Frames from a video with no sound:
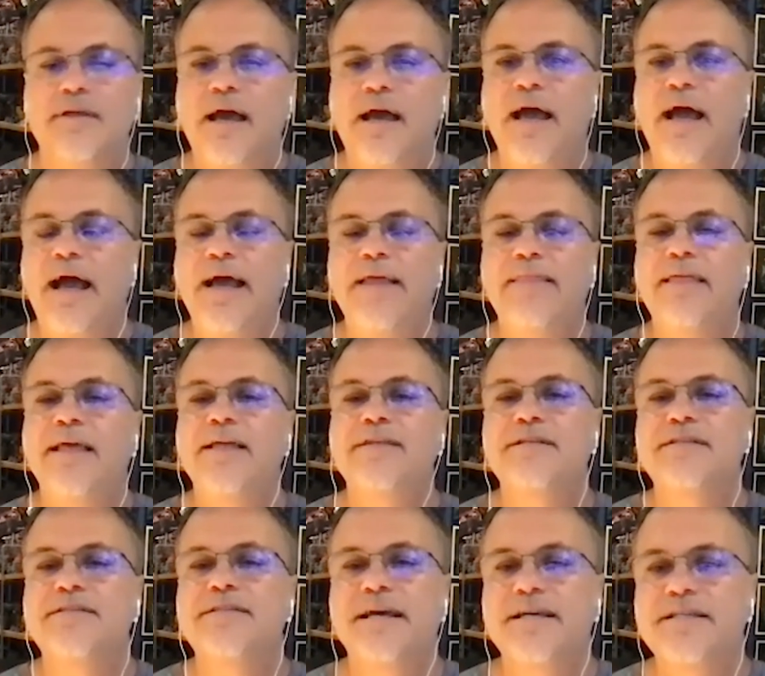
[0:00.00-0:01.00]
I, I think
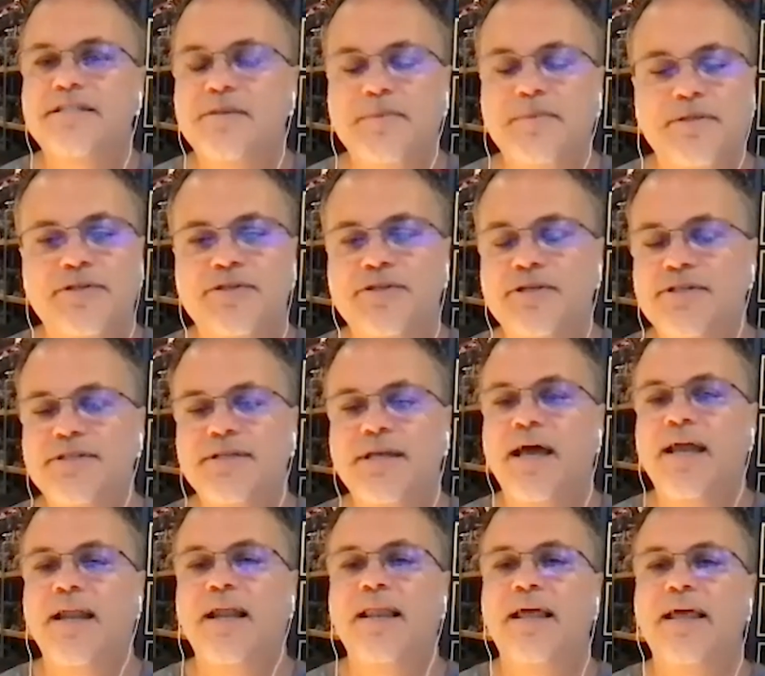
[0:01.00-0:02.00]
it's a testament to just
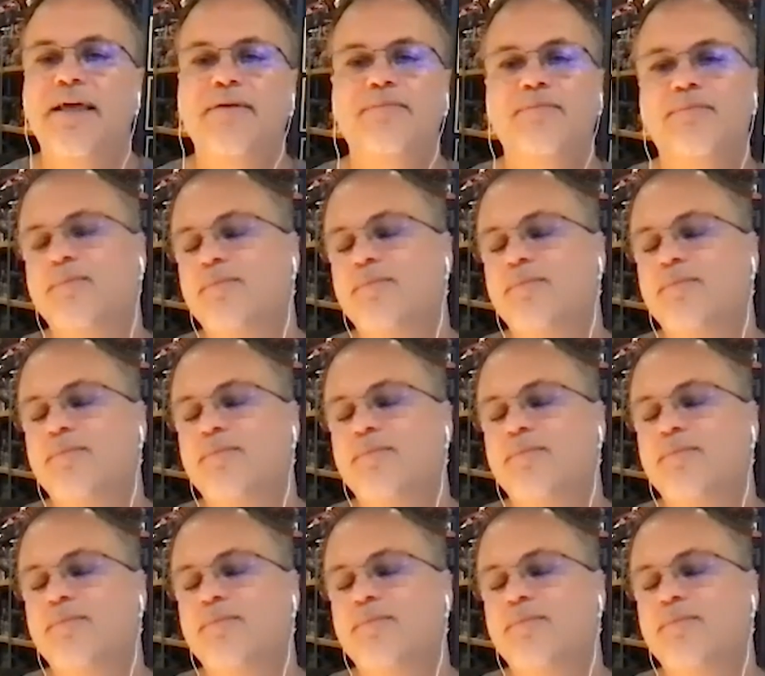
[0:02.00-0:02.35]
kind of like